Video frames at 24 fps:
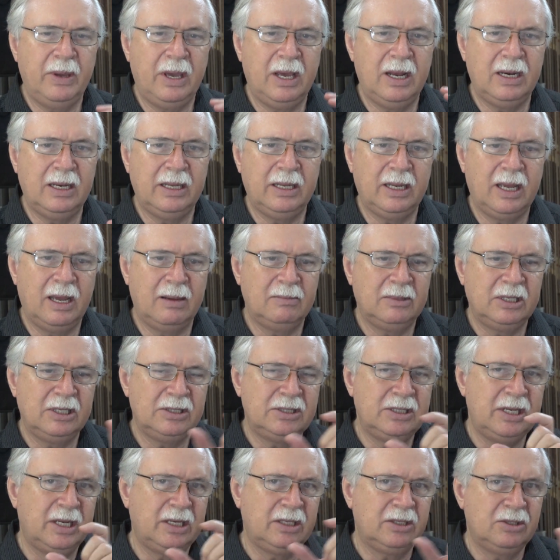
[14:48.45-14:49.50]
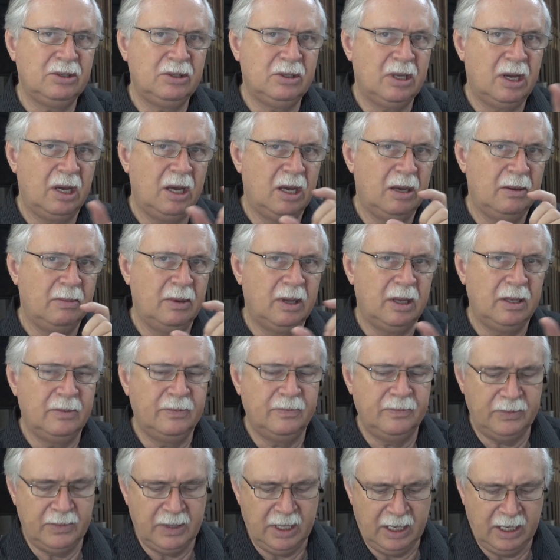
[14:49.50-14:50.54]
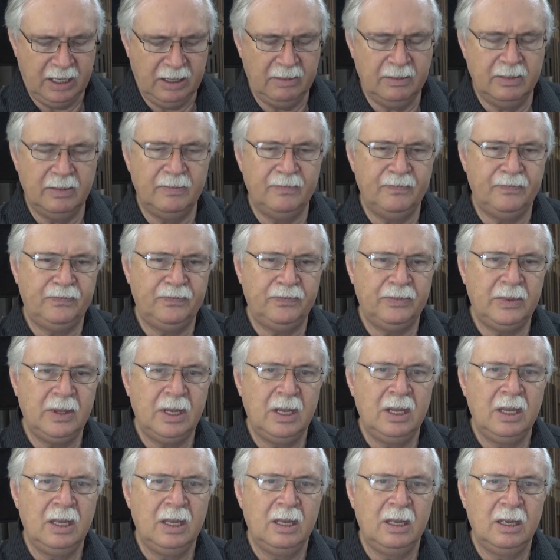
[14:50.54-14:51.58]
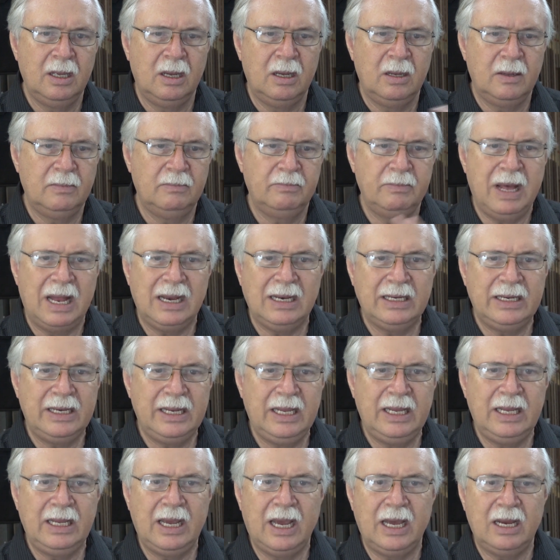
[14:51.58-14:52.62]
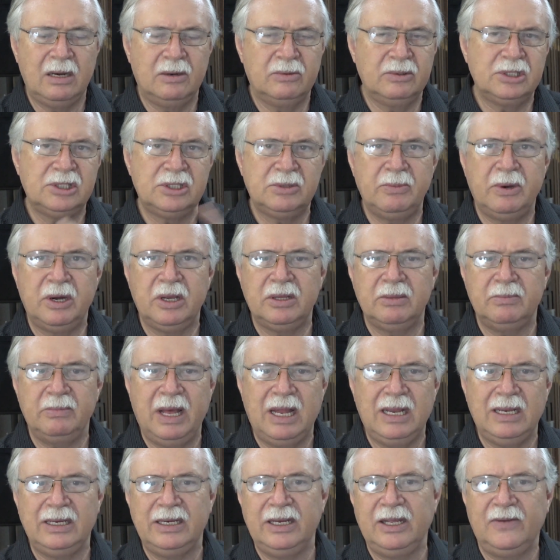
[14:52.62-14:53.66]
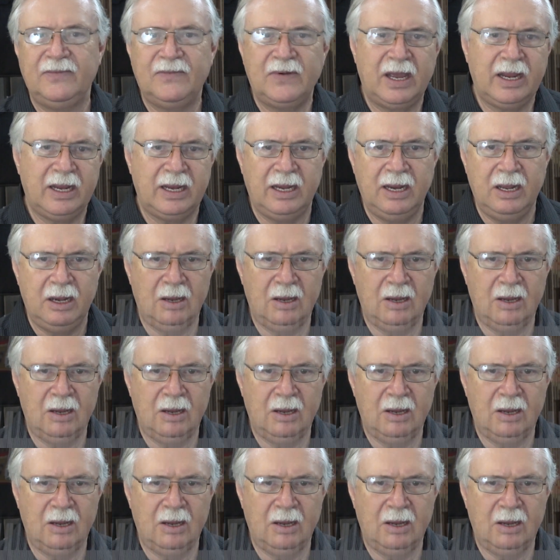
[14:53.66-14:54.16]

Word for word: pedaling, I'm listening to the, the melody. I don't want to smear the melody if I can